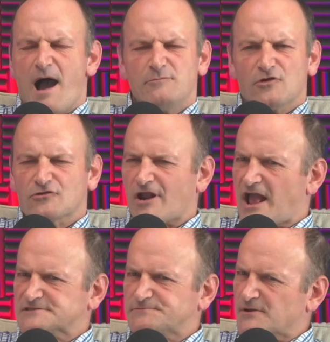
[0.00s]
I'm not a great
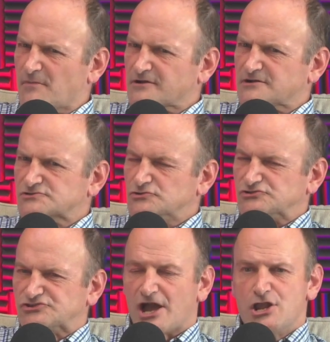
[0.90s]
expert on micro
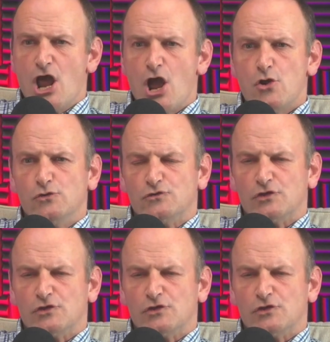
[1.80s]
schools. I know